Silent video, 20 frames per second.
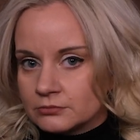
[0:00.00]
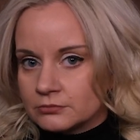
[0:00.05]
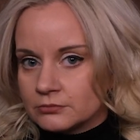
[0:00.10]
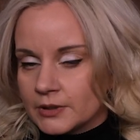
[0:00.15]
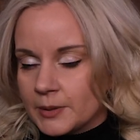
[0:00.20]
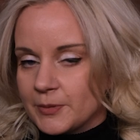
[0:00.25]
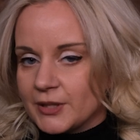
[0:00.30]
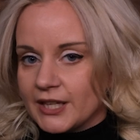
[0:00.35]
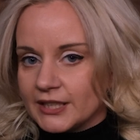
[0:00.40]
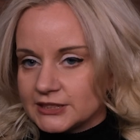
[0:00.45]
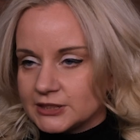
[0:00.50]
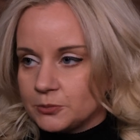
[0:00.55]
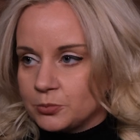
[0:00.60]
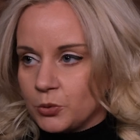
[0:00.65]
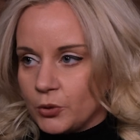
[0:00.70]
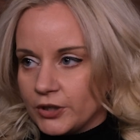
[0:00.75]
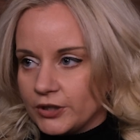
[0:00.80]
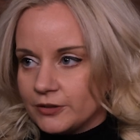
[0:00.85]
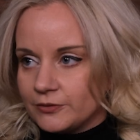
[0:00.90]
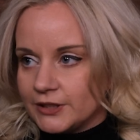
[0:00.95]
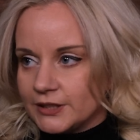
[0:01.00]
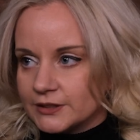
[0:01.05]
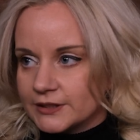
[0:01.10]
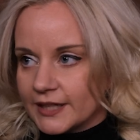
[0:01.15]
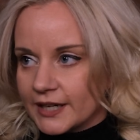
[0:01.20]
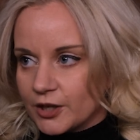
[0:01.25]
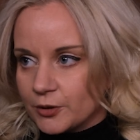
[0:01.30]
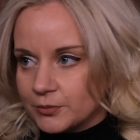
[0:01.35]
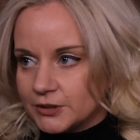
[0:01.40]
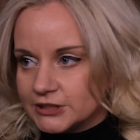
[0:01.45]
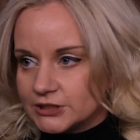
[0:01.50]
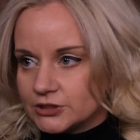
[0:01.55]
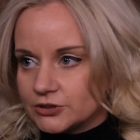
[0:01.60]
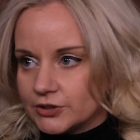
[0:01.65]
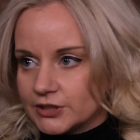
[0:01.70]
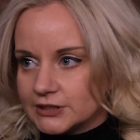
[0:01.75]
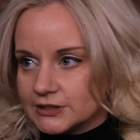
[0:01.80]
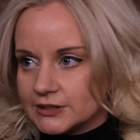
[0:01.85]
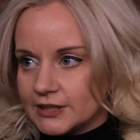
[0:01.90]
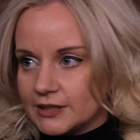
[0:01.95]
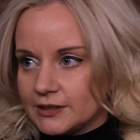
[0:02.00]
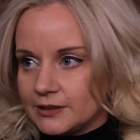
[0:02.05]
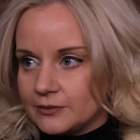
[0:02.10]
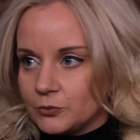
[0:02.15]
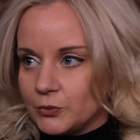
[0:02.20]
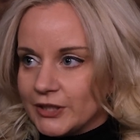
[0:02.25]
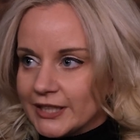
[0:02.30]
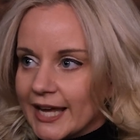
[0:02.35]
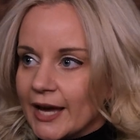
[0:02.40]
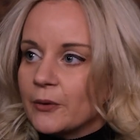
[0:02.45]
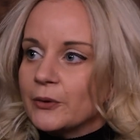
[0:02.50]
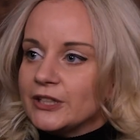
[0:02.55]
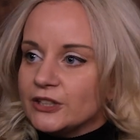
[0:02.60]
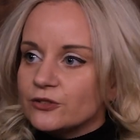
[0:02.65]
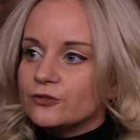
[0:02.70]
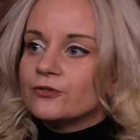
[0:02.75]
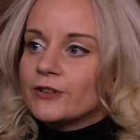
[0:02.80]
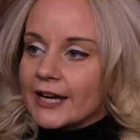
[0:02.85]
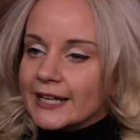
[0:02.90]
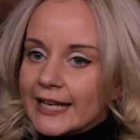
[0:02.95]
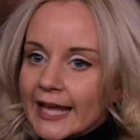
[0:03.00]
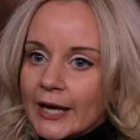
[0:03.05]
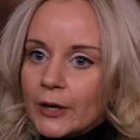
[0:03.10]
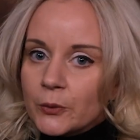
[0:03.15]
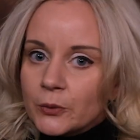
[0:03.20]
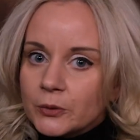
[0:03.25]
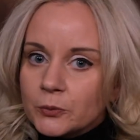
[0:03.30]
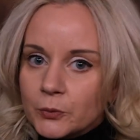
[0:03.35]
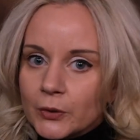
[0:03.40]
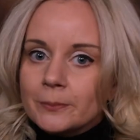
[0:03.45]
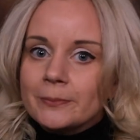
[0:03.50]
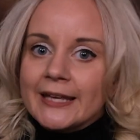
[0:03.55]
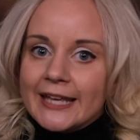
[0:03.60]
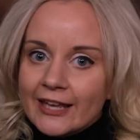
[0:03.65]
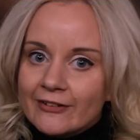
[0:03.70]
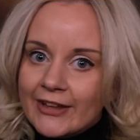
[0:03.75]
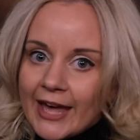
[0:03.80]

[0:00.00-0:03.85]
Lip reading: the point of the entire mystery, is that we now need to find out what may have